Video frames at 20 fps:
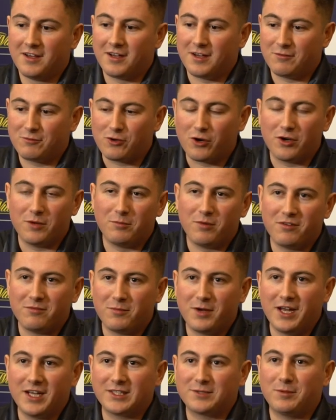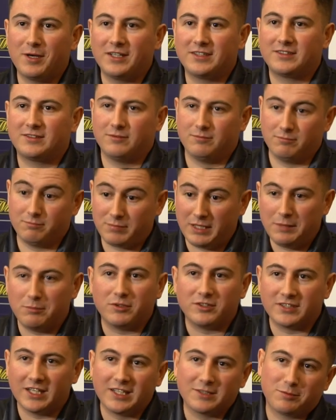I've gone above my
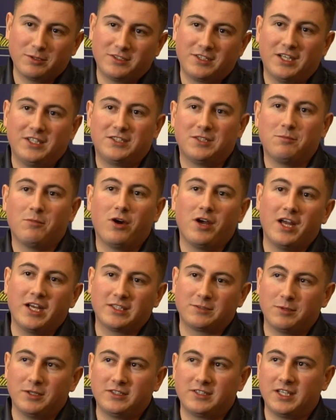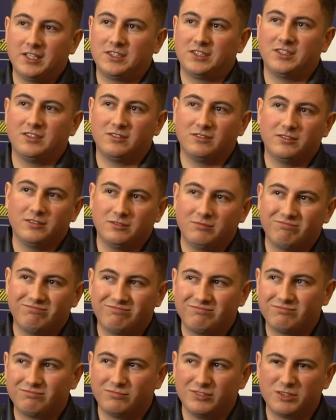people's expectation. My expectation
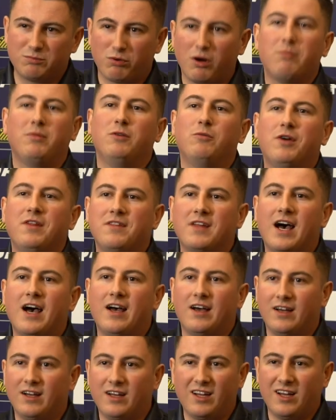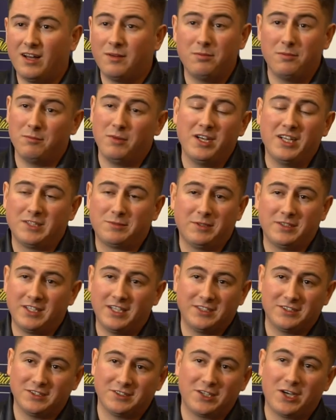was probably win that. My
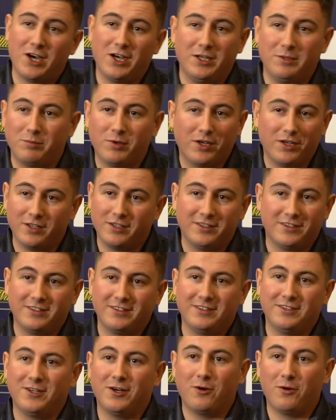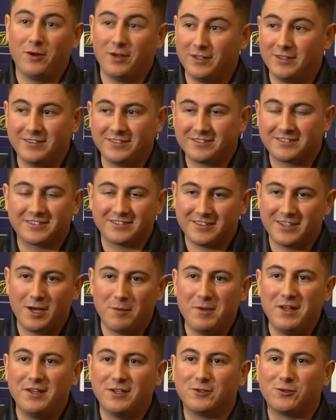expectation's high, but you know,
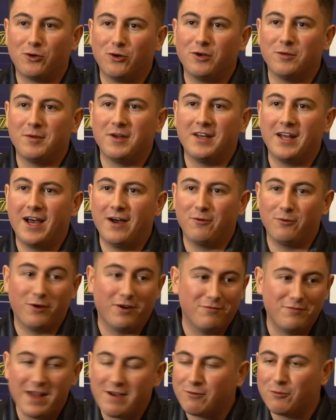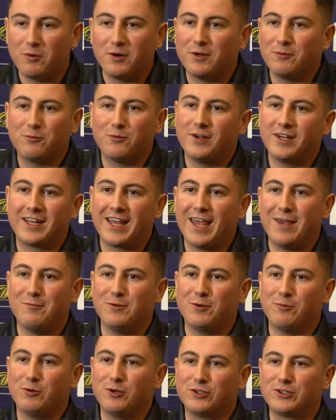I'm in the tournament now. Where I've never won a game
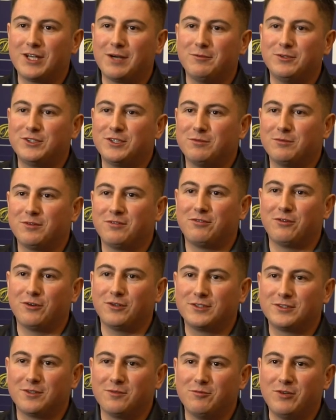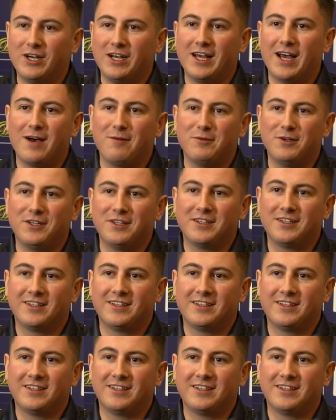in a World Championship before, so I'm really happy.